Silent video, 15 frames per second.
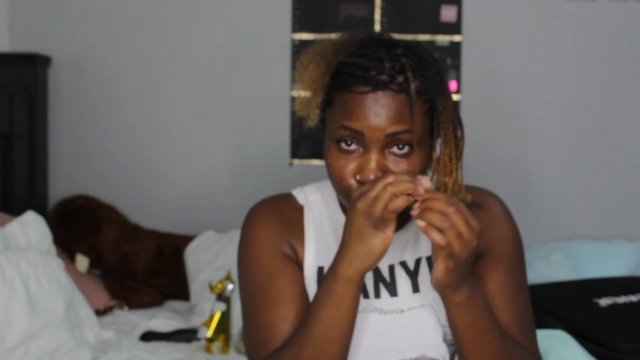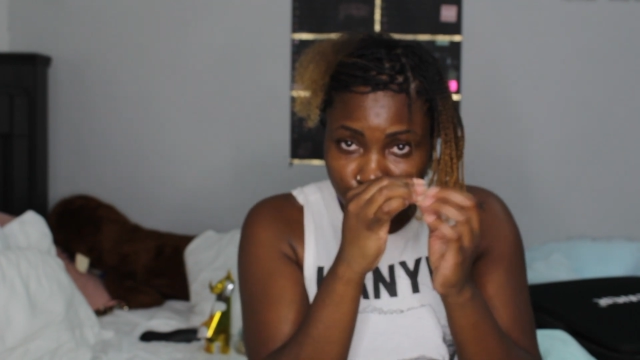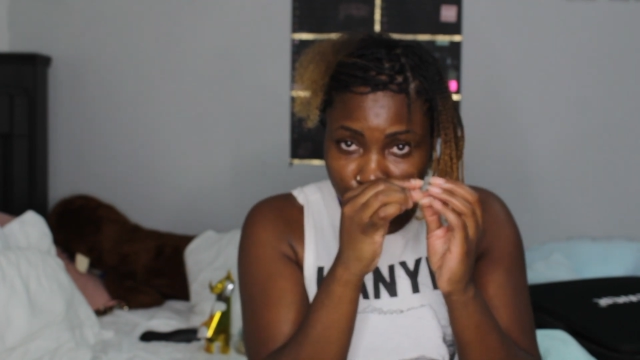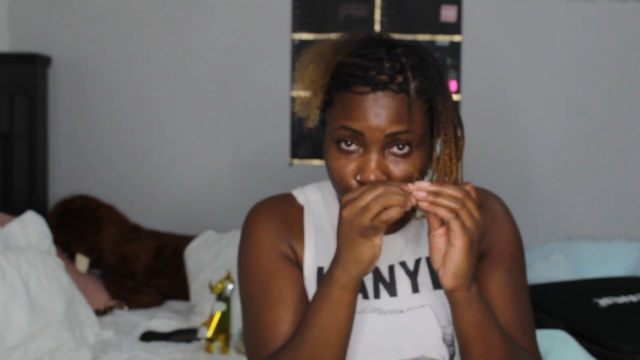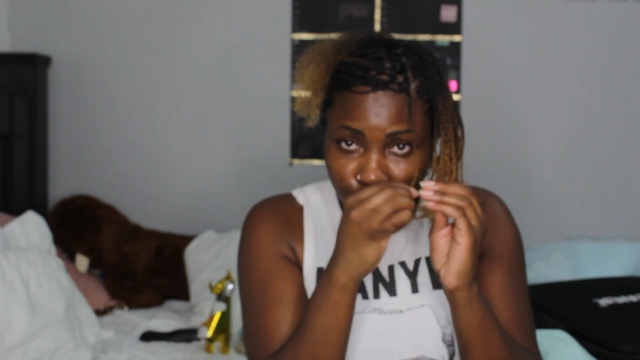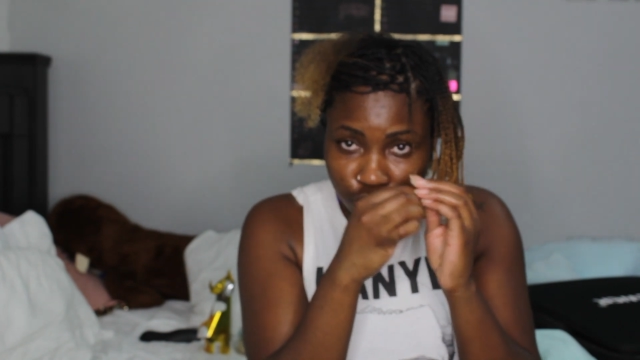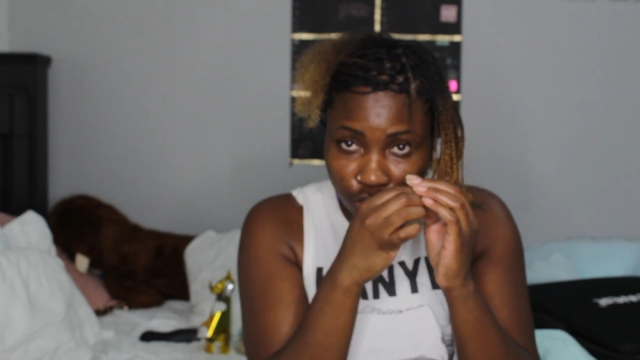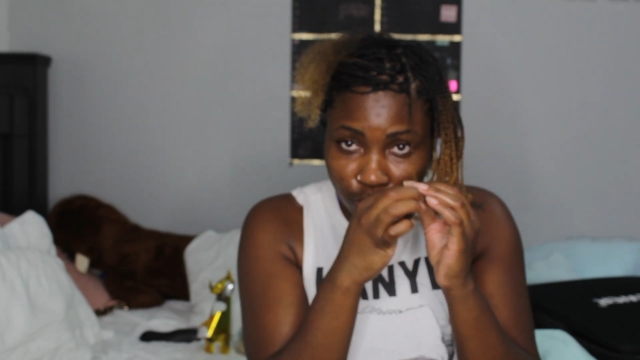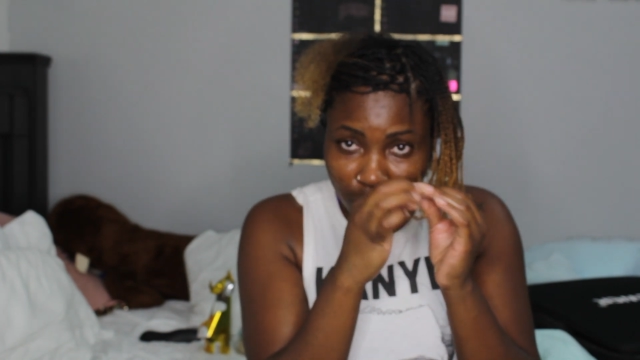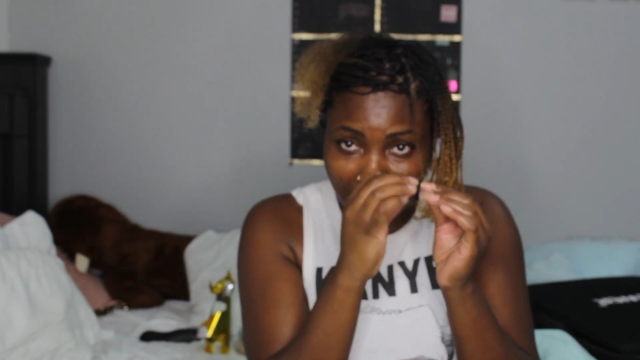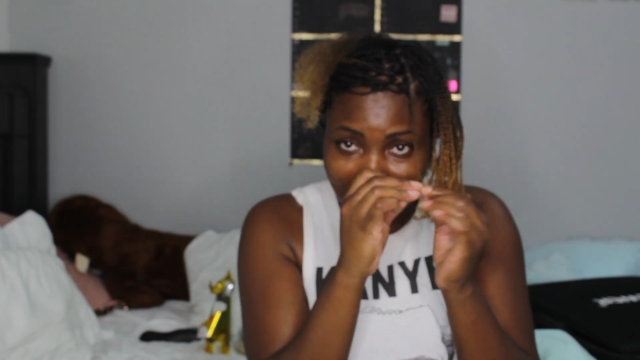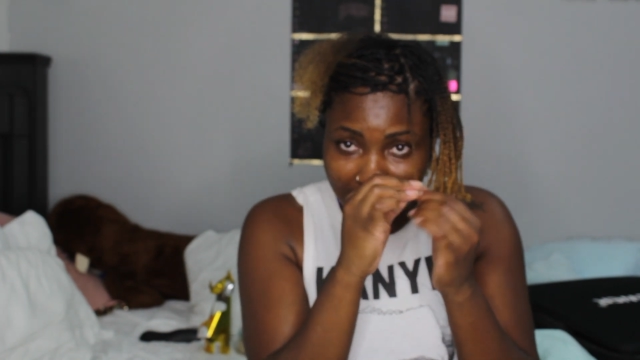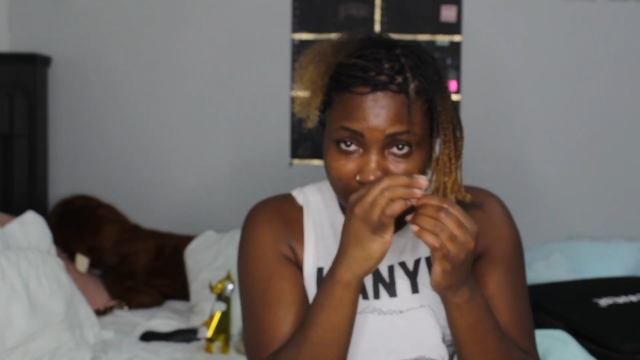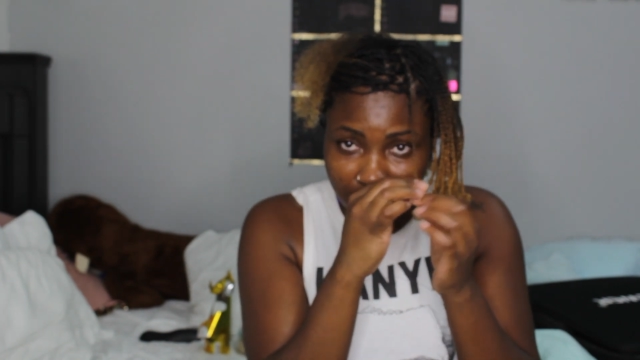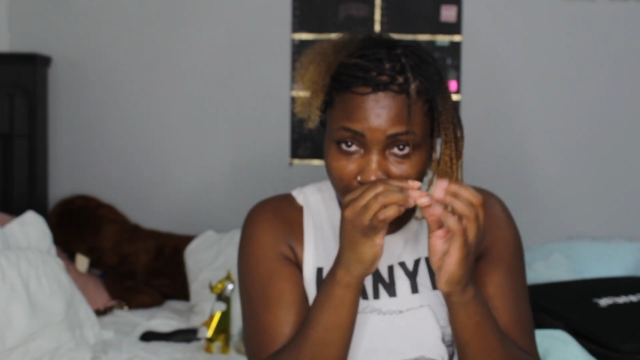just so
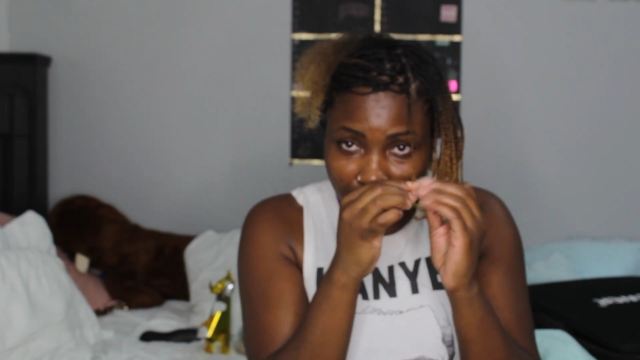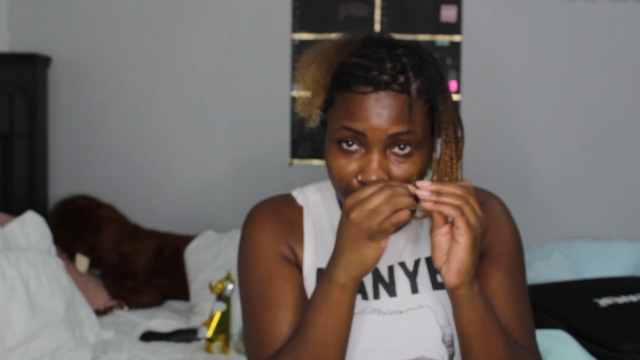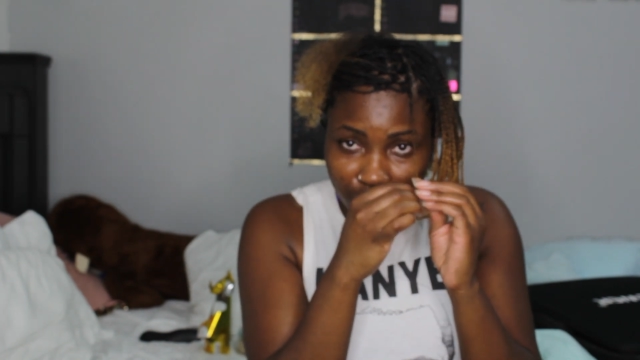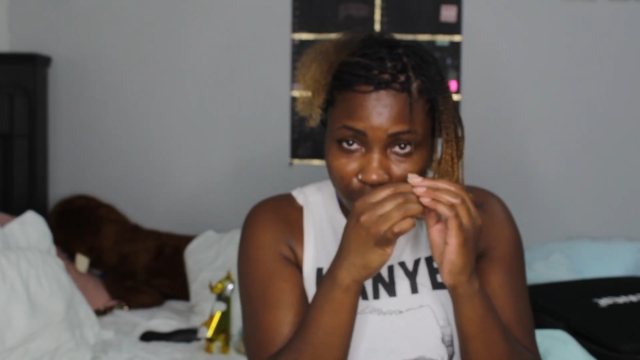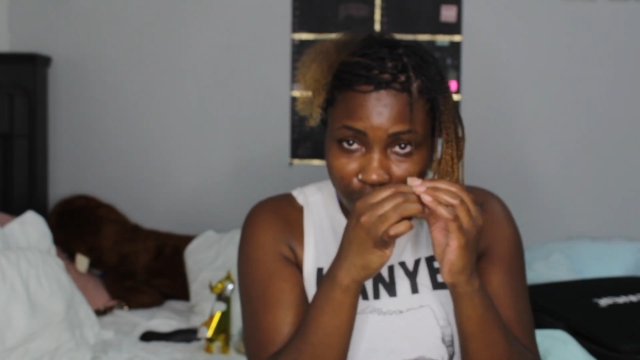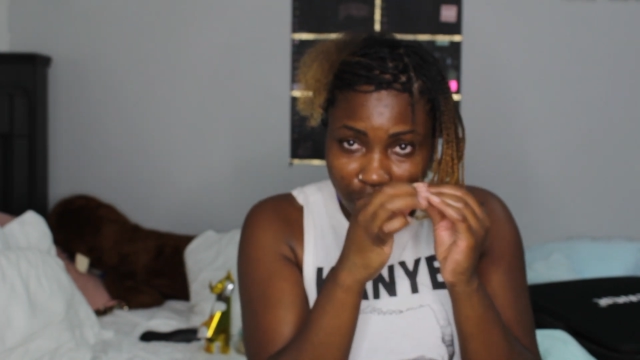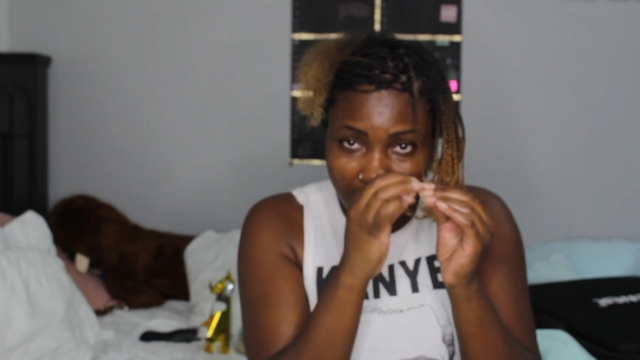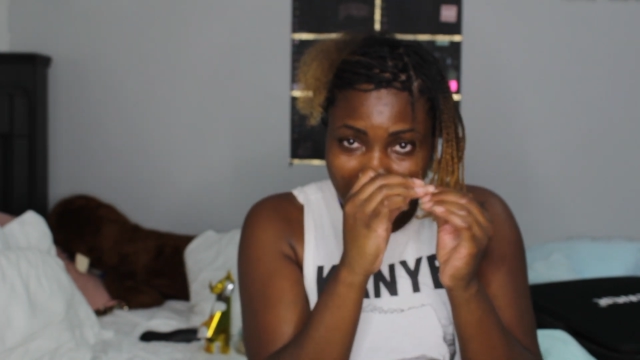I know